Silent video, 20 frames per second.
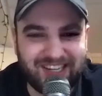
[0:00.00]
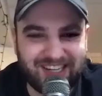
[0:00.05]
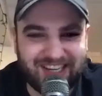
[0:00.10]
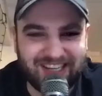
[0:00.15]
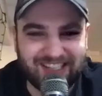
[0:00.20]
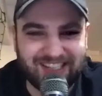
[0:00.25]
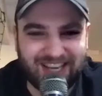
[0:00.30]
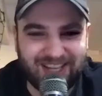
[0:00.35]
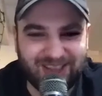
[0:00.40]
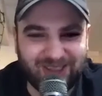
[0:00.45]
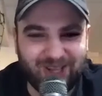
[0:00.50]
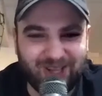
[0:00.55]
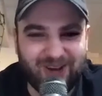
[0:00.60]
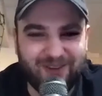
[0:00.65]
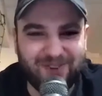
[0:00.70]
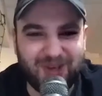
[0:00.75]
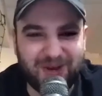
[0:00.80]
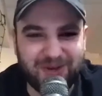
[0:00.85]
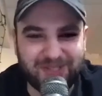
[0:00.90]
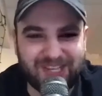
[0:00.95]
because I
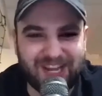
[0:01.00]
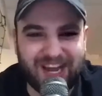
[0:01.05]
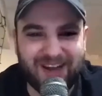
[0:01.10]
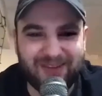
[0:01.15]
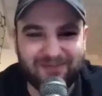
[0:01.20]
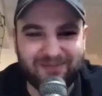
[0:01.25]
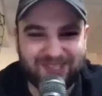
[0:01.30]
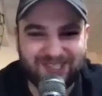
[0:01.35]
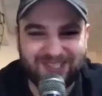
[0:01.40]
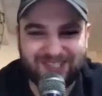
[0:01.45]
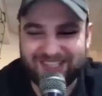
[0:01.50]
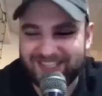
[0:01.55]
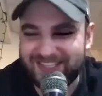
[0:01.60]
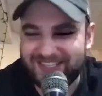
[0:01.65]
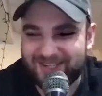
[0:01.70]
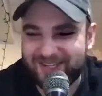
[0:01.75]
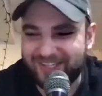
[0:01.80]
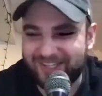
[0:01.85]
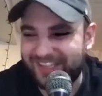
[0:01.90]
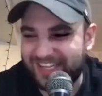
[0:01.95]
love those times
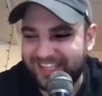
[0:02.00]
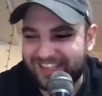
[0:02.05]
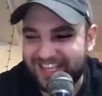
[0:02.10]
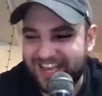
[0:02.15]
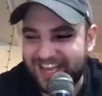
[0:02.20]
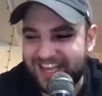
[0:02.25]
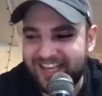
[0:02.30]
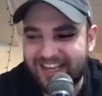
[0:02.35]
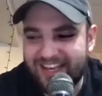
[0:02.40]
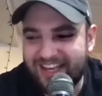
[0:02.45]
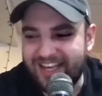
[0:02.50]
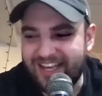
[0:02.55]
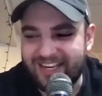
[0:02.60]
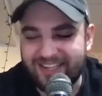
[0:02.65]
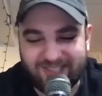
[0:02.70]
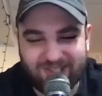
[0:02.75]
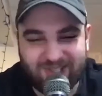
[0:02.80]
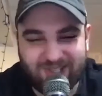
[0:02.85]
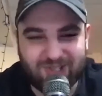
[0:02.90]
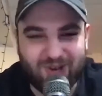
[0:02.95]
and shit like that. And
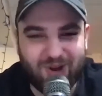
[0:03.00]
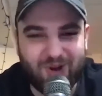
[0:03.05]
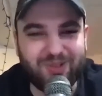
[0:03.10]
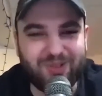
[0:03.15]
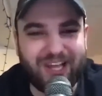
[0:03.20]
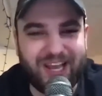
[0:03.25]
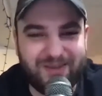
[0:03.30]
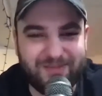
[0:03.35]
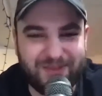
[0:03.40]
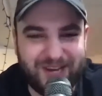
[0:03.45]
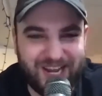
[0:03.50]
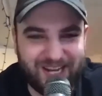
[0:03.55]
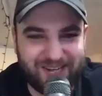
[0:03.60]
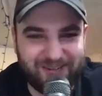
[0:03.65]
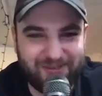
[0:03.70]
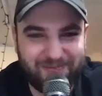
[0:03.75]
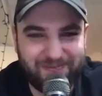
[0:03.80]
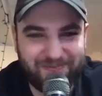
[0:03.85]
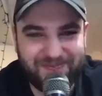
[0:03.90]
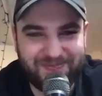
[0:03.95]
it's so lame
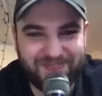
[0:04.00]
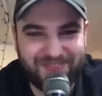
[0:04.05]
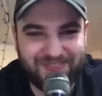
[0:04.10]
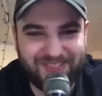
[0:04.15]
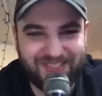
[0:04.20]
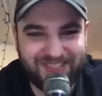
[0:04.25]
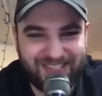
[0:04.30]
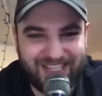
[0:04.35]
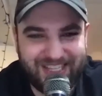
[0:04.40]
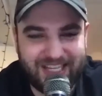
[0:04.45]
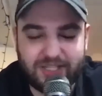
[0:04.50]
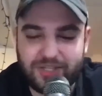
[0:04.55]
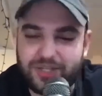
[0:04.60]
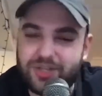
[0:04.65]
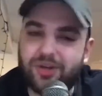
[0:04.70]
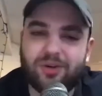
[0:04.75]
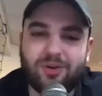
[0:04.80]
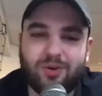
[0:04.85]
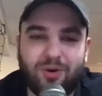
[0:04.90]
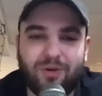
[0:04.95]
now. It's
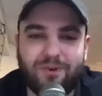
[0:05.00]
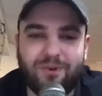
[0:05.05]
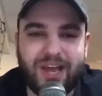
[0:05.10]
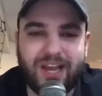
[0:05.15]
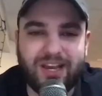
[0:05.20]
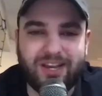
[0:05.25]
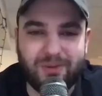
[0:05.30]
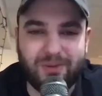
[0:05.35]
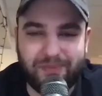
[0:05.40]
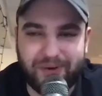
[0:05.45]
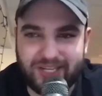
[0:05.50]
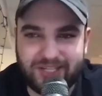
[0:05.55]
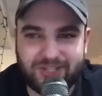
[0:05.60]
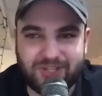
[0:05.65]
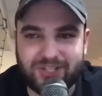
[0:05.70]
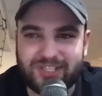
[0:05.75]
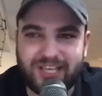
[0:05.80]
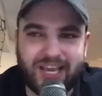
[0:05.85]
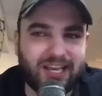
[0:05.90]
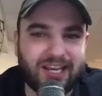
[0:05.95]
still a cool venue, but it's
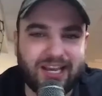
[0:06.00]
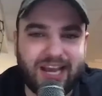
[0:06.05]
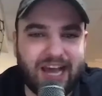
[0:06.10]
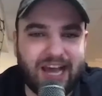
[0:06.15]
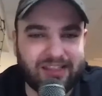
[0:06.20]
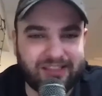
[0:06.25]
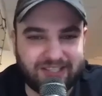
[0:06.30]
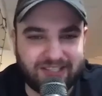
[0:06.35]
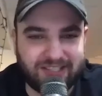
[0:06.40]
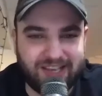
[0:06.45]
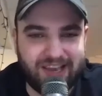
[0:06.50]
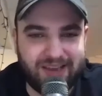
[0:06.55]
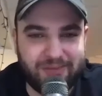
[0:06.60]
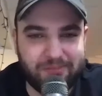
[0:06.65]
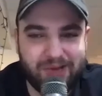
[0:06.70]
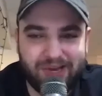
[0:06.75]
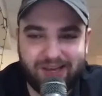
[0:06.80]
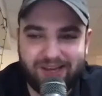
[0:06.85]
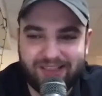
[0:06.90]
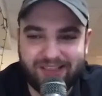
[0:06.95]
just like not the same.
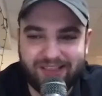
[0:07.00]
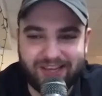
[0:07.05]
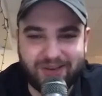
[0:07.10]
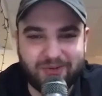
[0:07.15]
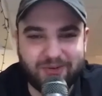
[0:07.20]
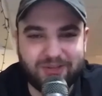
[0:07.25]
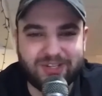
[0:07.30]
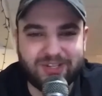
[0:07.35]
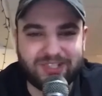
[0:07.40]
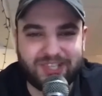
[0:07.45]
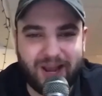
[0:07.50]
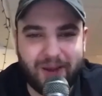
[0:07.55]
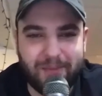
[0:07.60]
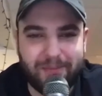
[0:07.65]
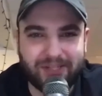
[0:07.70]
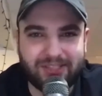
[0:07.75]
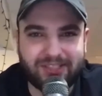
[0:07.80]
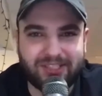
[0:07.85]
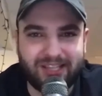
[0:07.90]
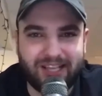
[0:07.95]
Like it was just like a
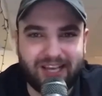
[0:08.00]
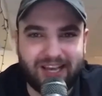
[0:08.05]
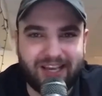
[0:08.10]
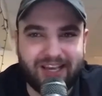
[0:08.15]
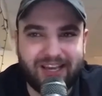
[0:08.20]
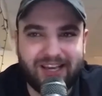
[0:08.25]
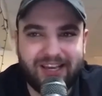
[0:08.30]
bunch of like